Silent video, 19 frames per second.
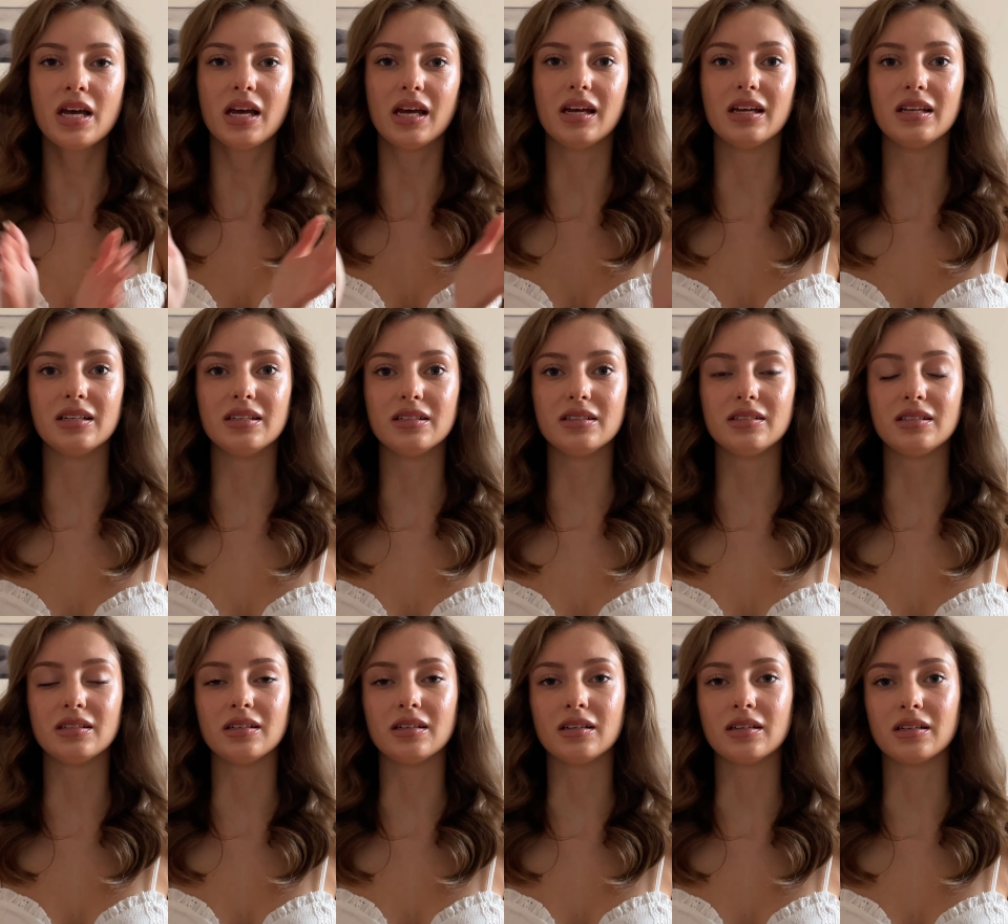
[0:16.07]
and
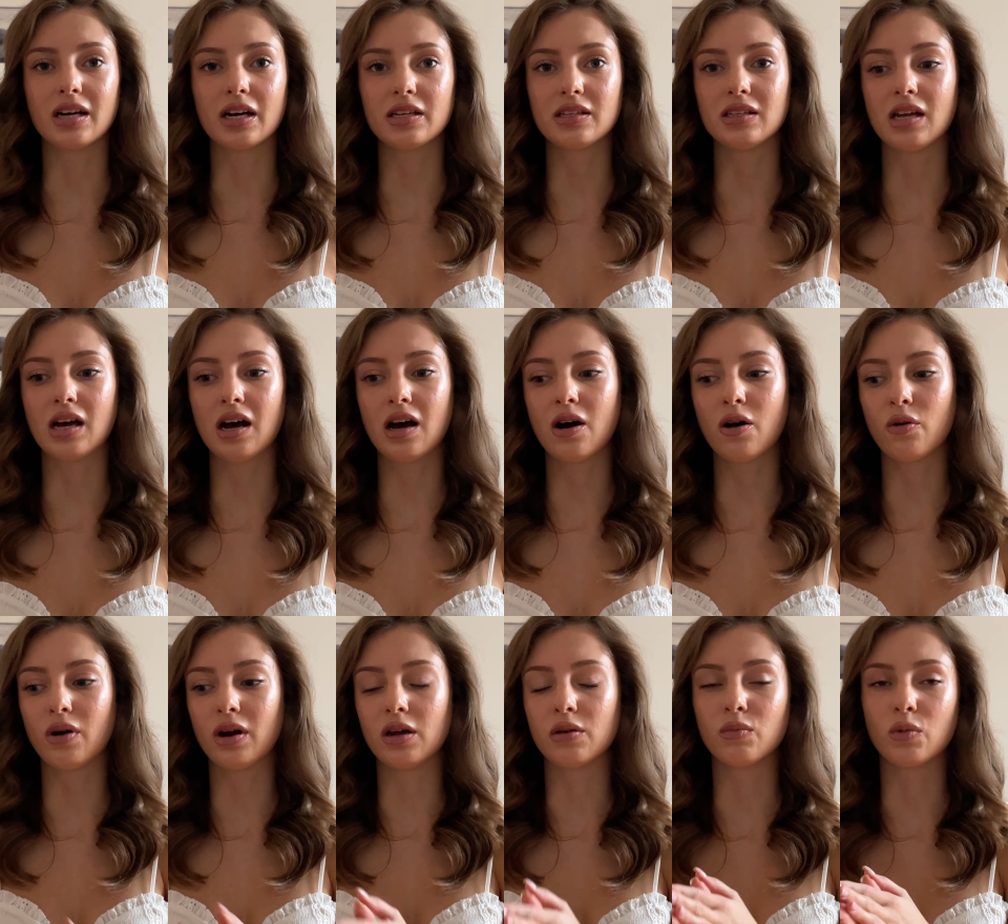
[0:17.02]
right now
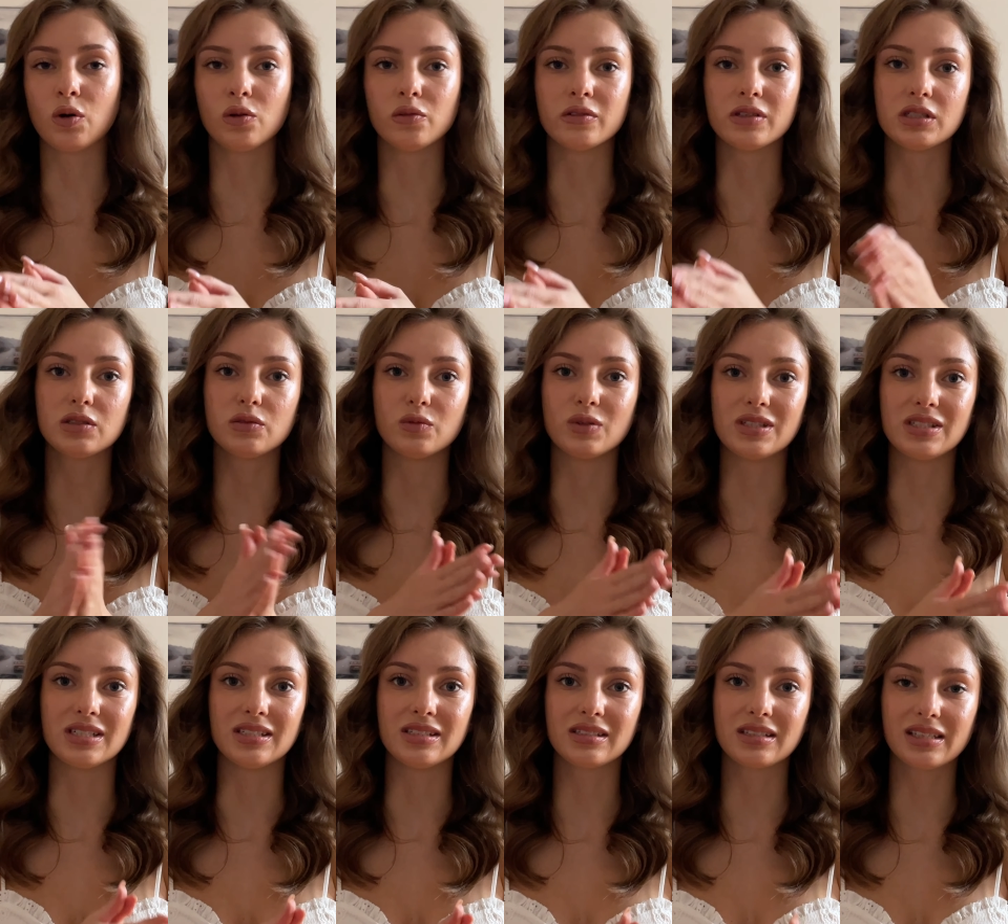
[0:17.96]
I'm always
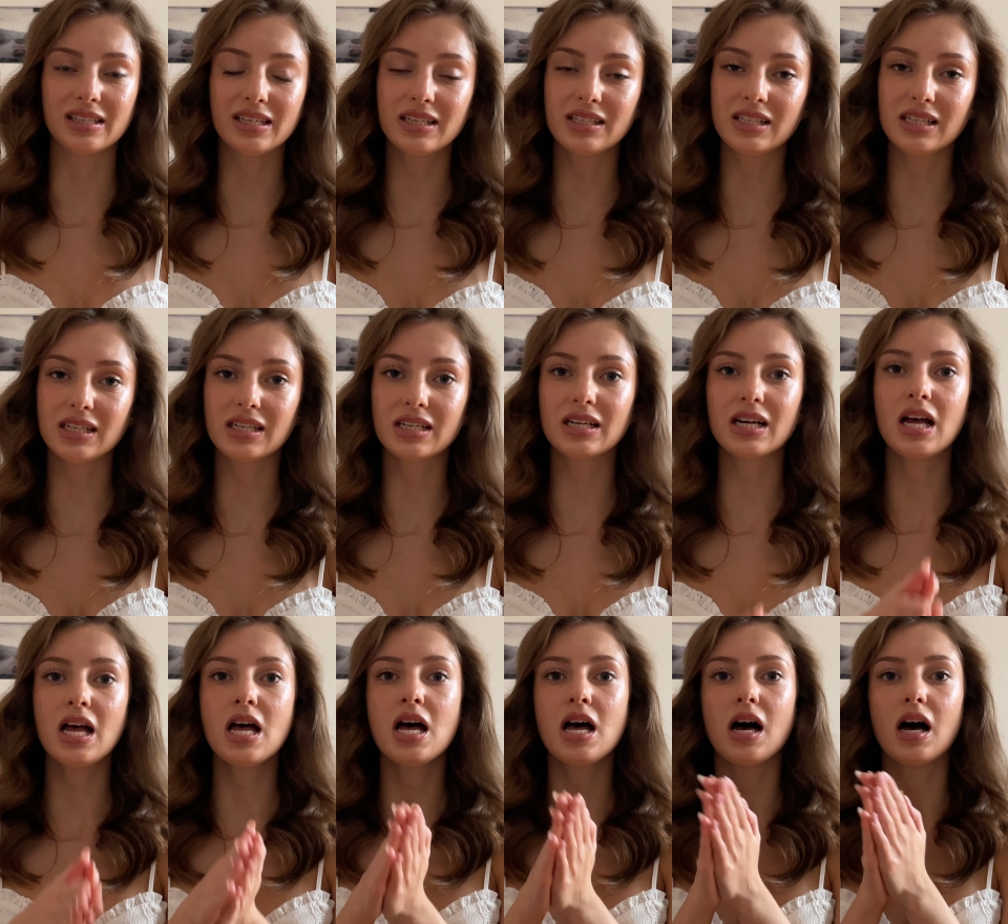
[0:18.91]
visit clinic
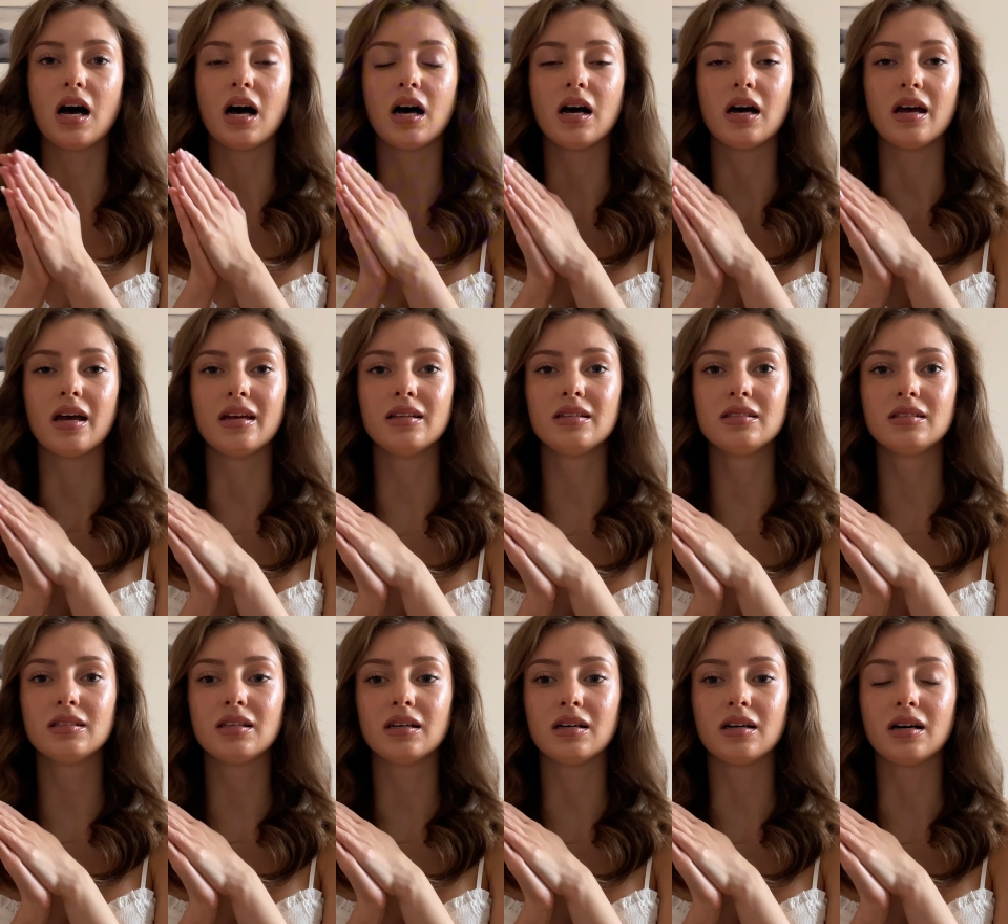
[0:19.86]
and
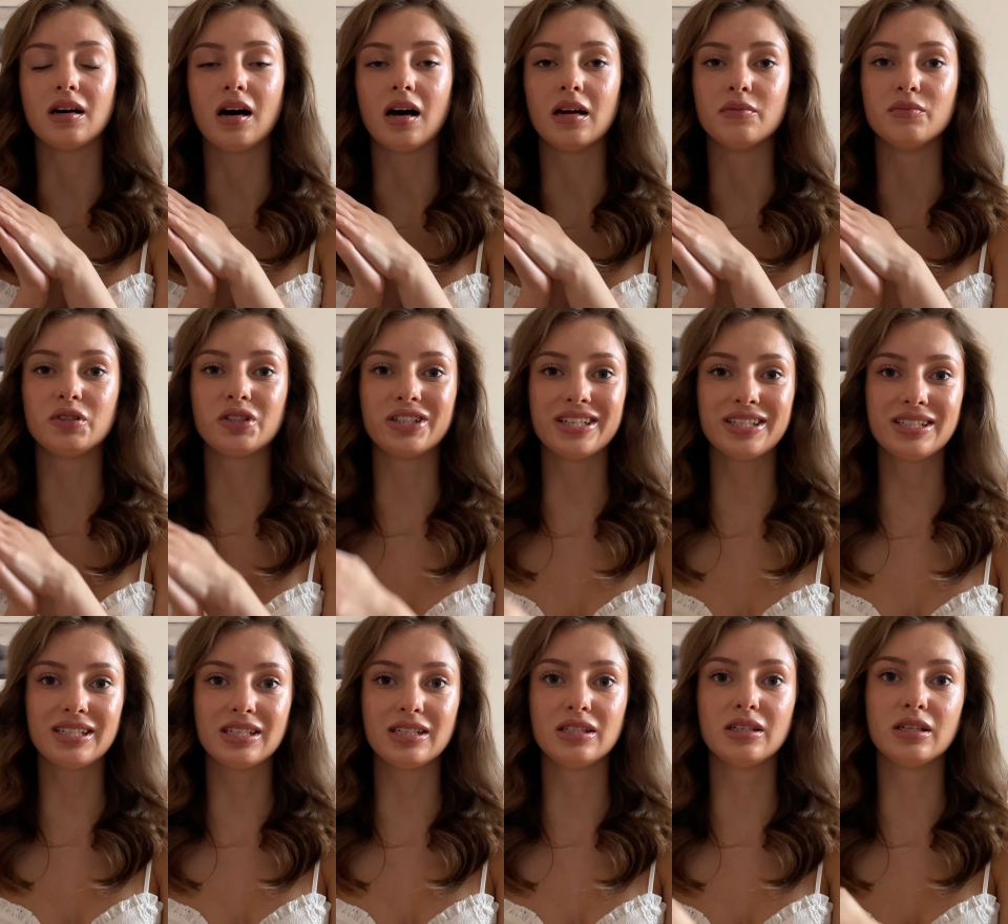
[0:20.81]
I'm
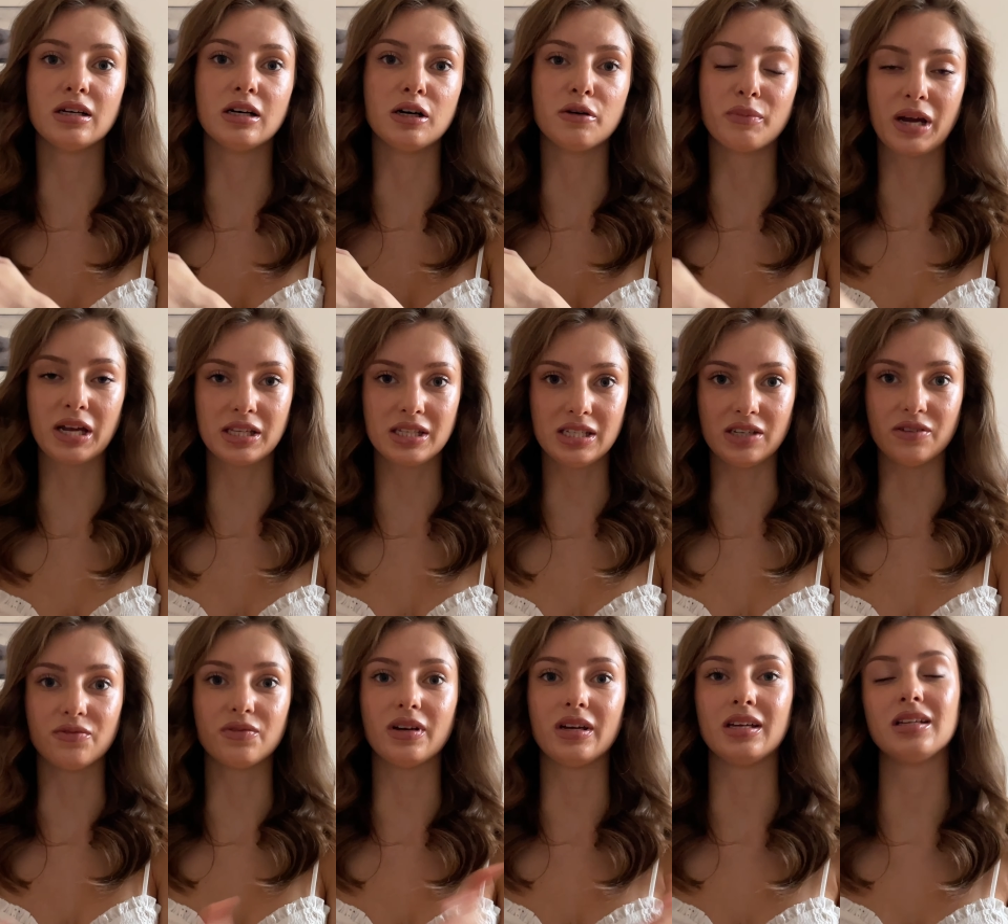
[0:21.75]
treating my
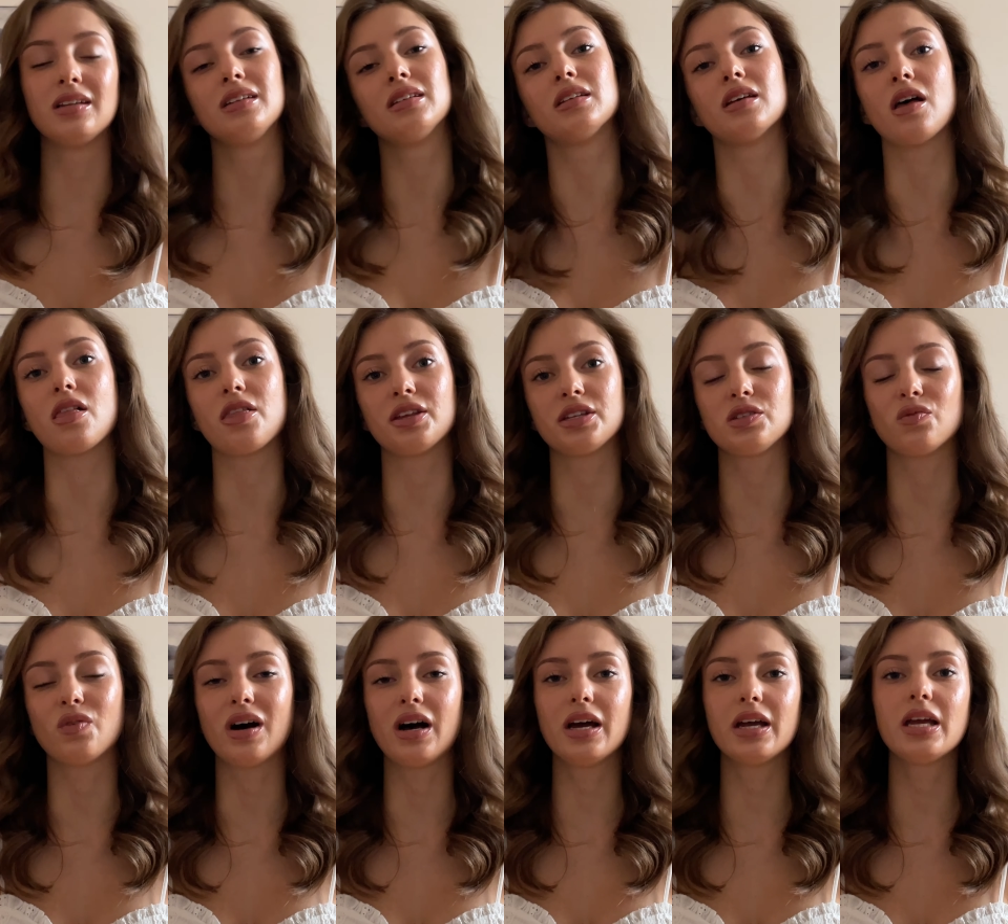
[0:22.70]
teeth, and that's
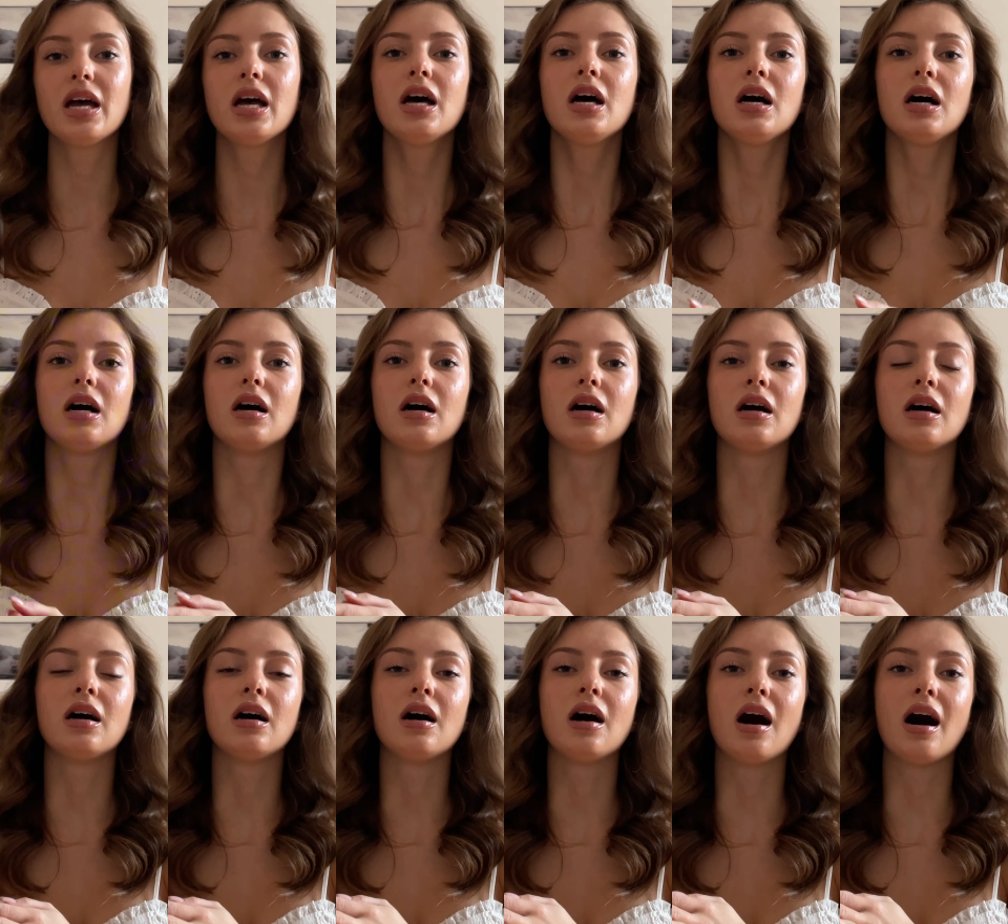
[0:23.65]
why
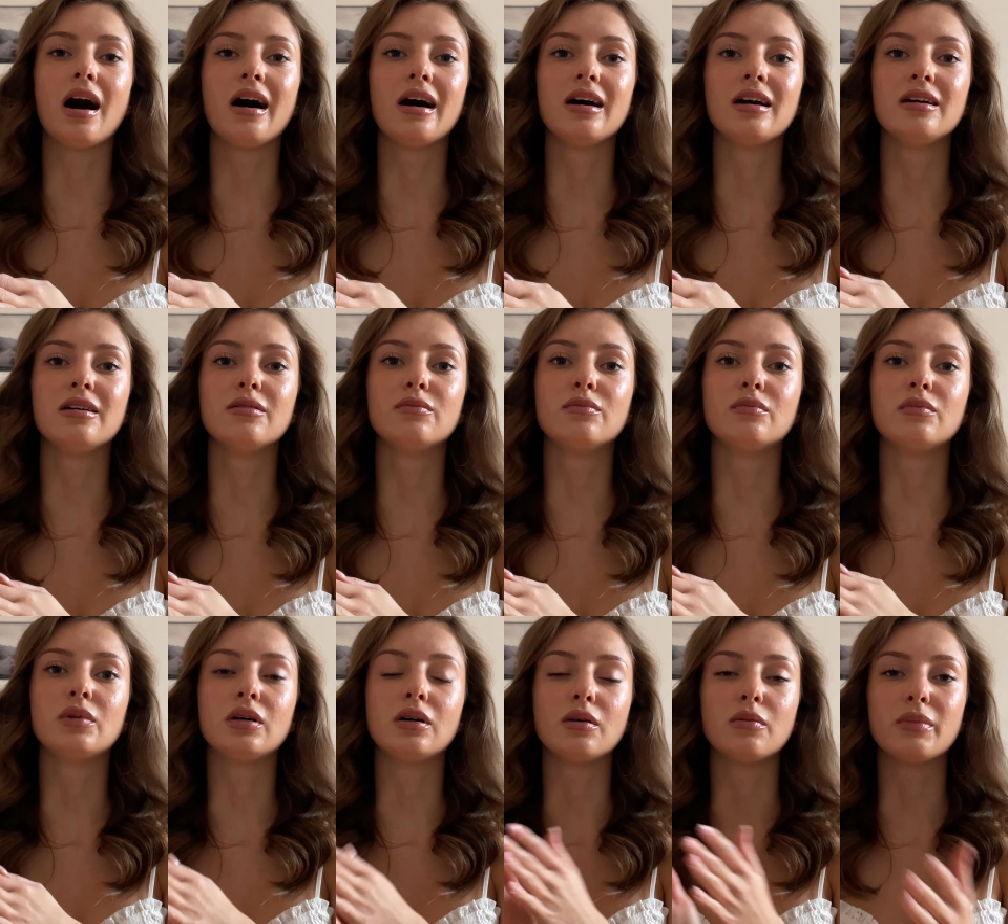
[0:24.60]

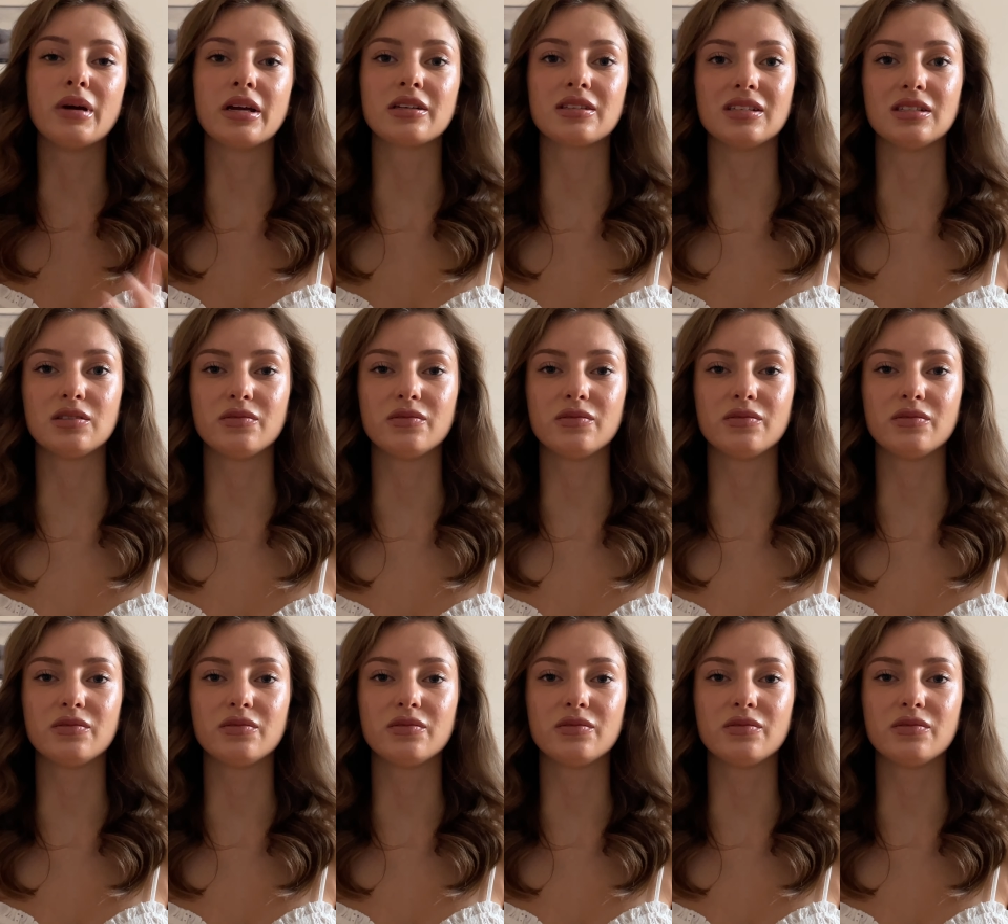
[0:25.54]
I'm making